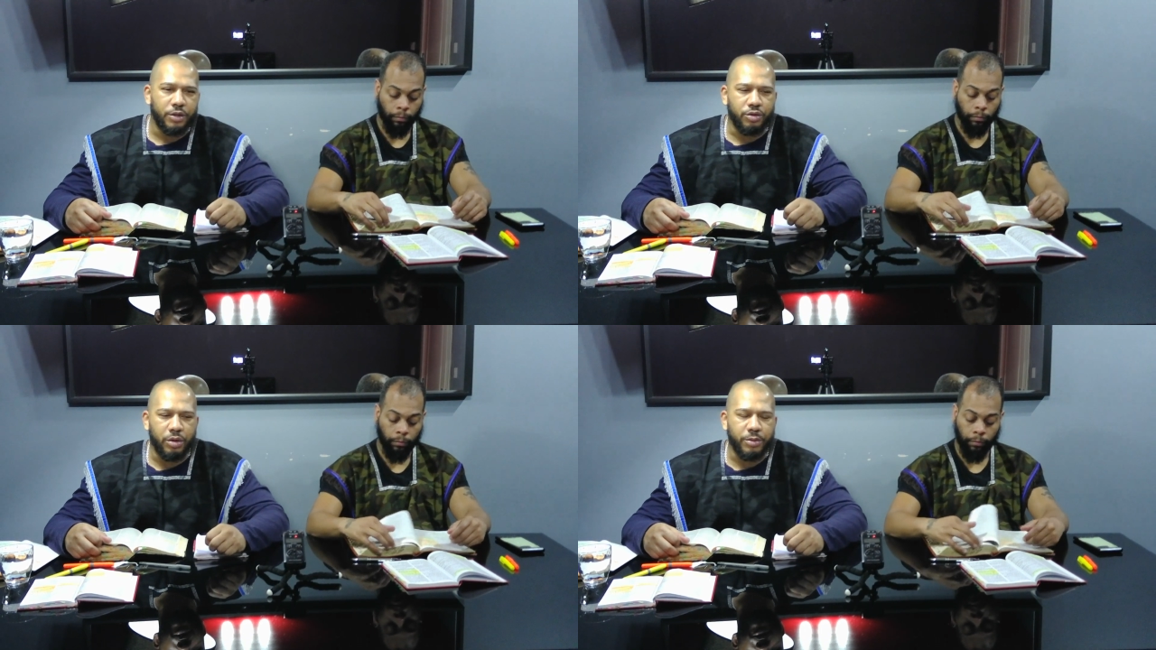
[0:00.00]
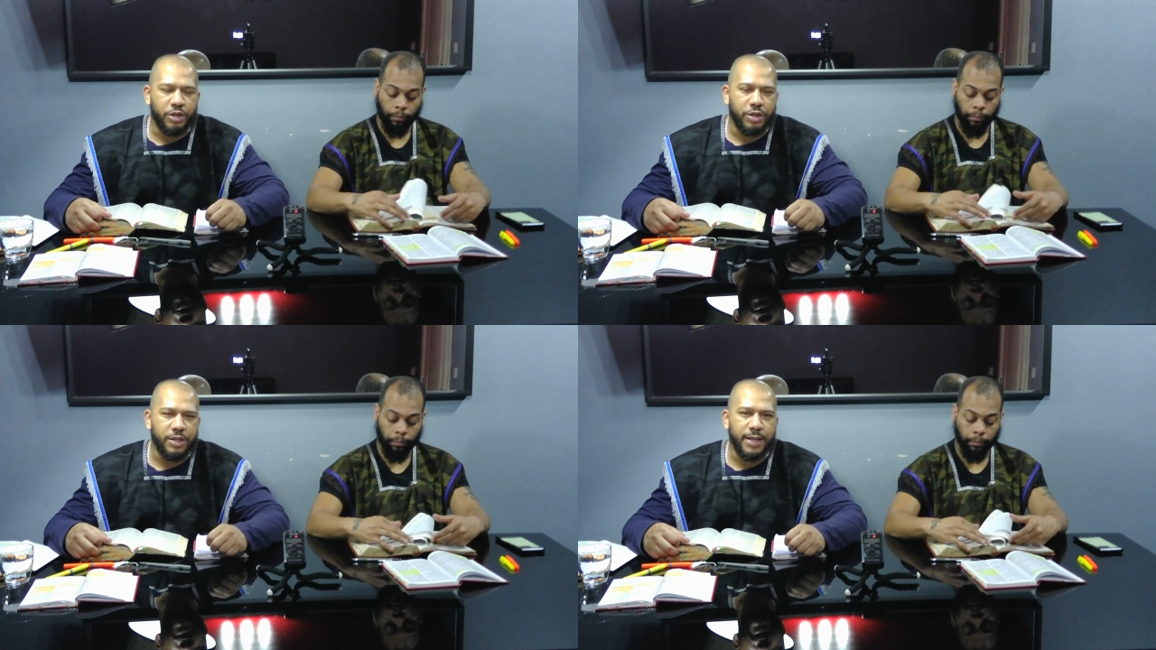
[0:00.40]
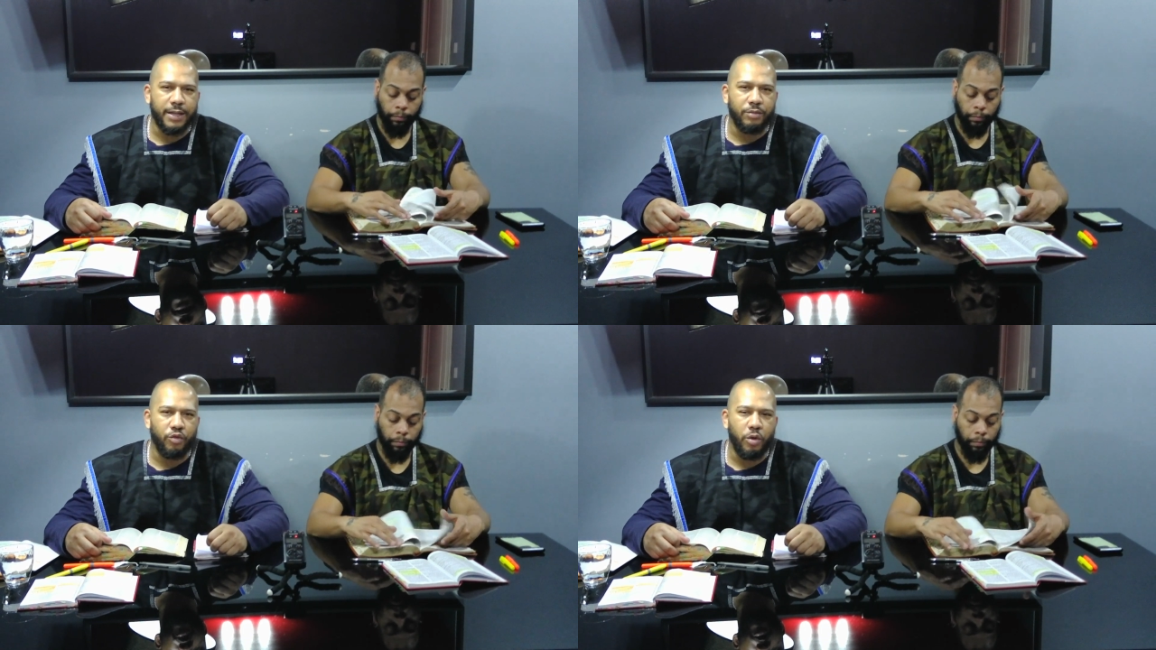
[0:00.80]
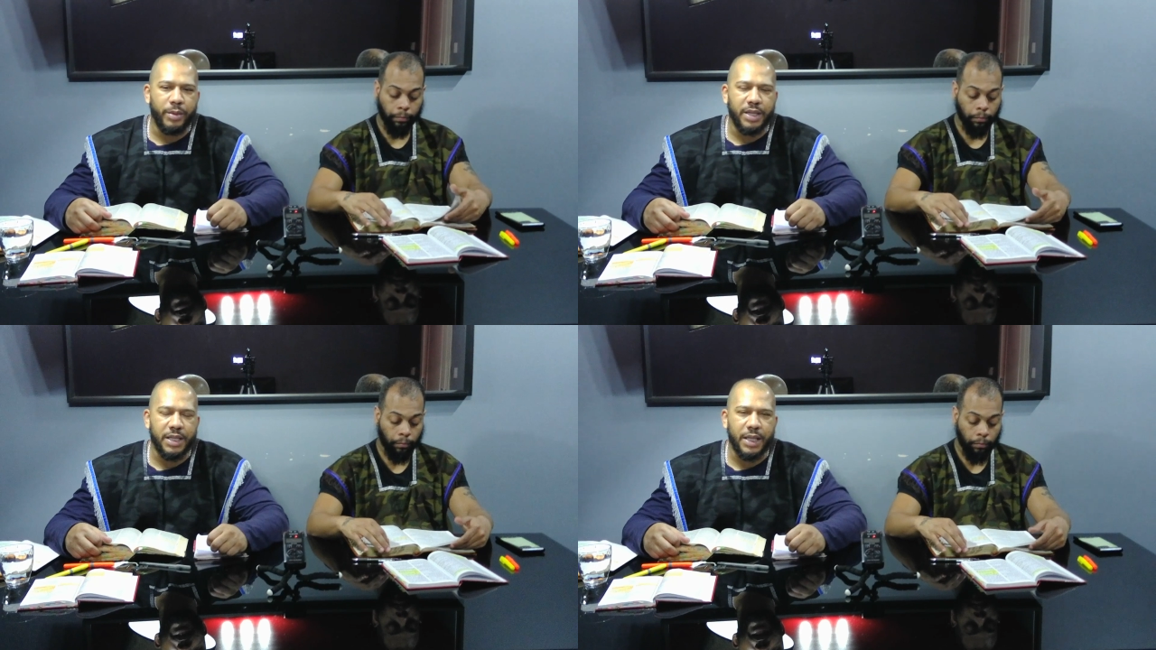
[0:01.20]
Speaker 1: The scripture said in
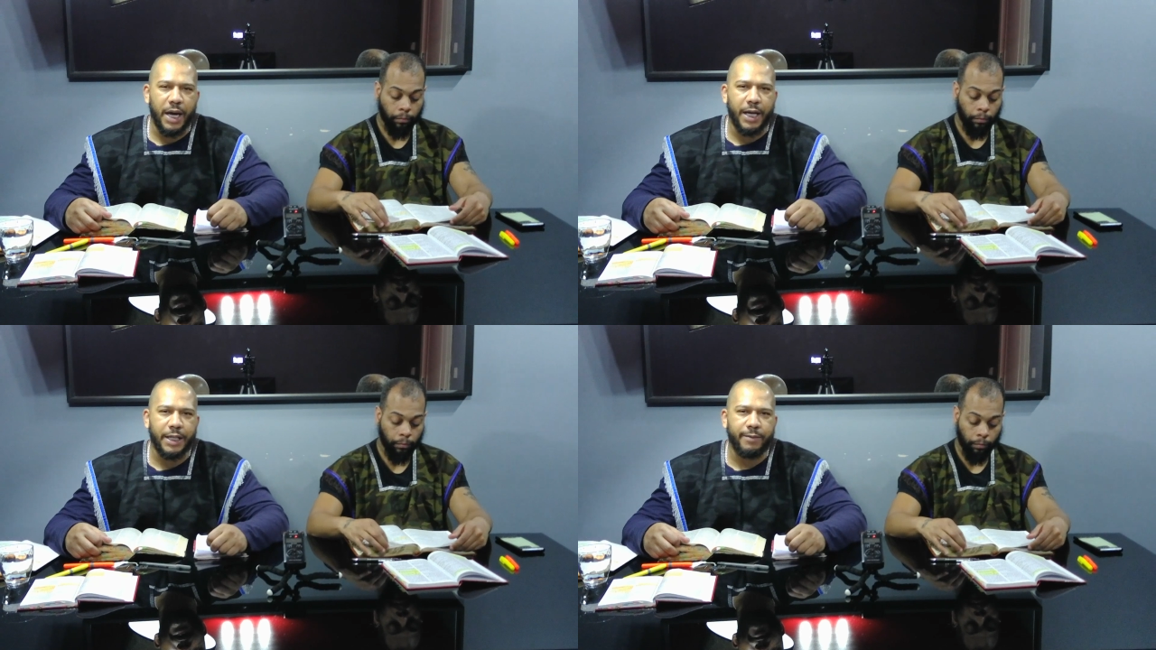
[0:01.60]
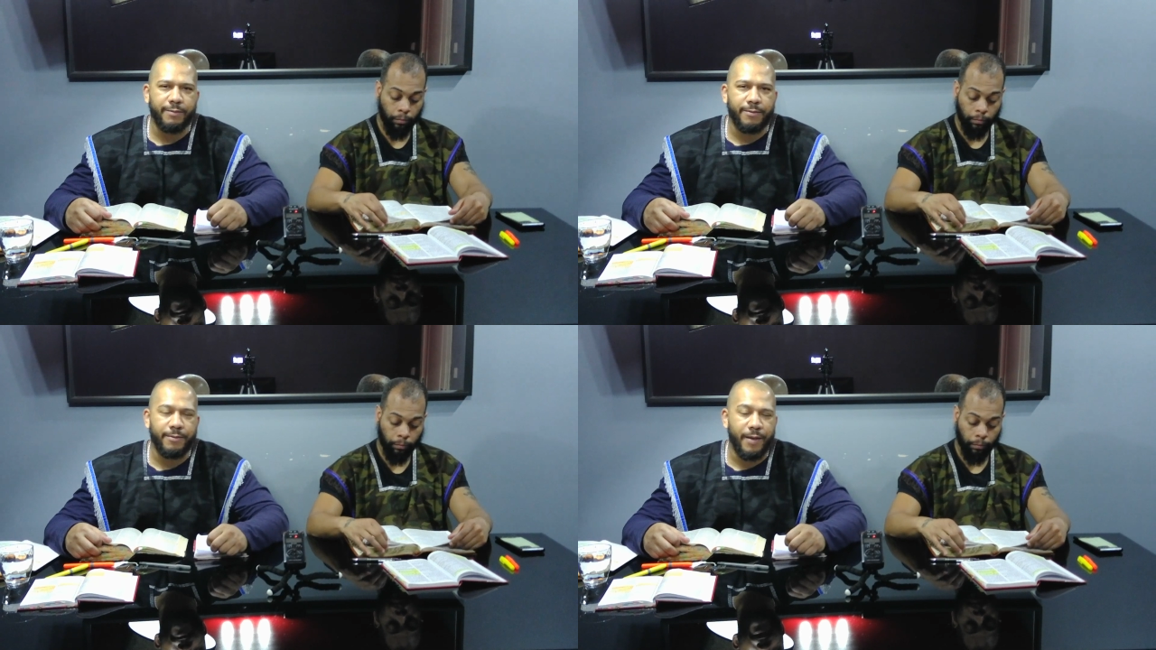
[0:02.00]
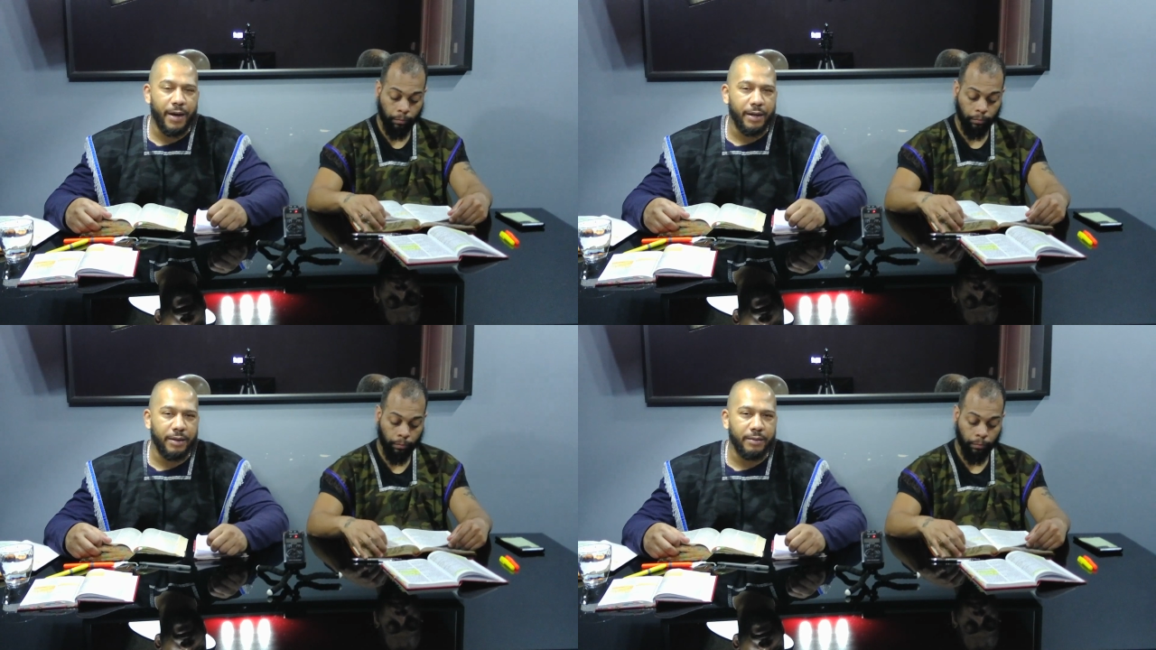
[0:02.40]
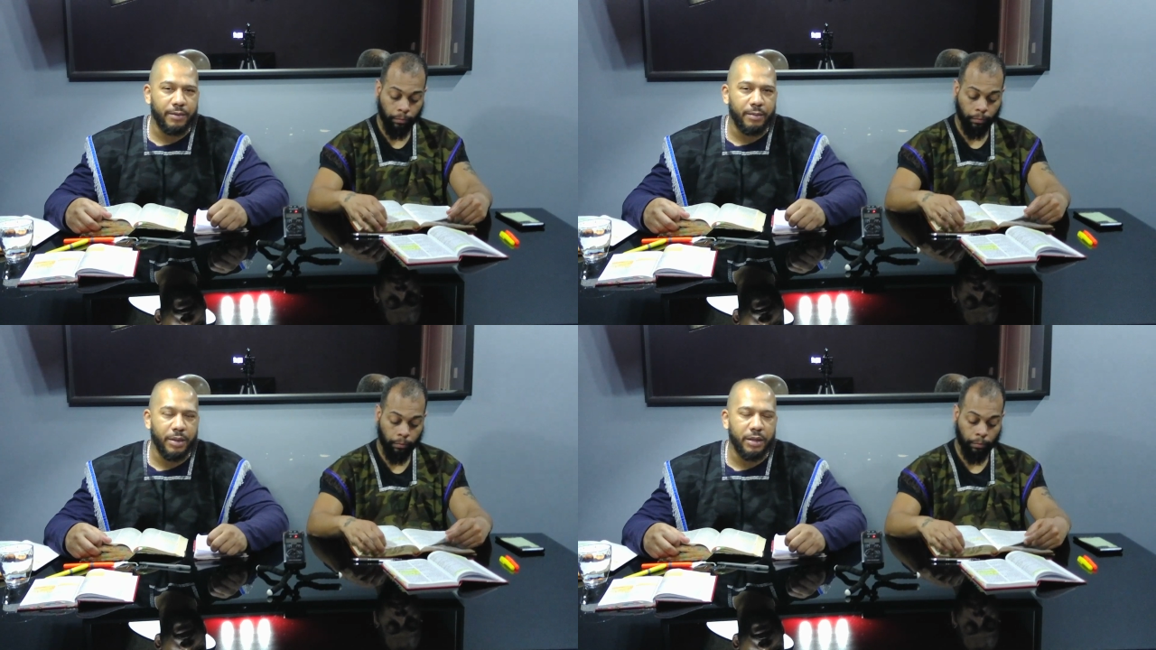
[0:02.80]
Romans 9 and
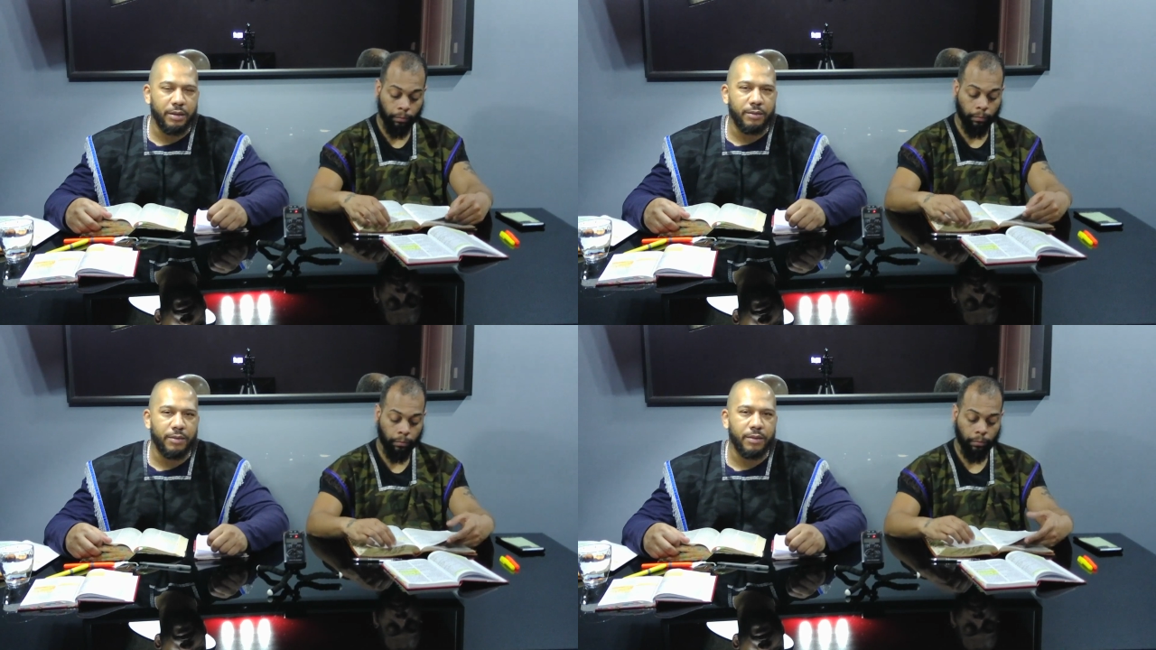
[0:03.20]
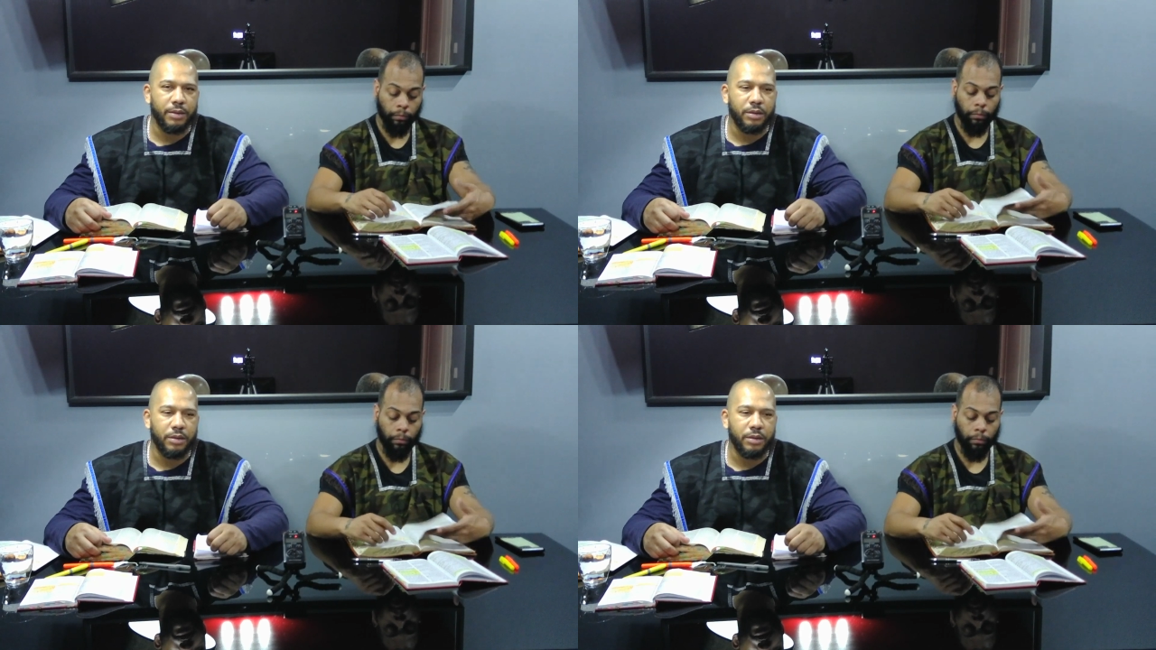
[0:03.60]
5, I believe,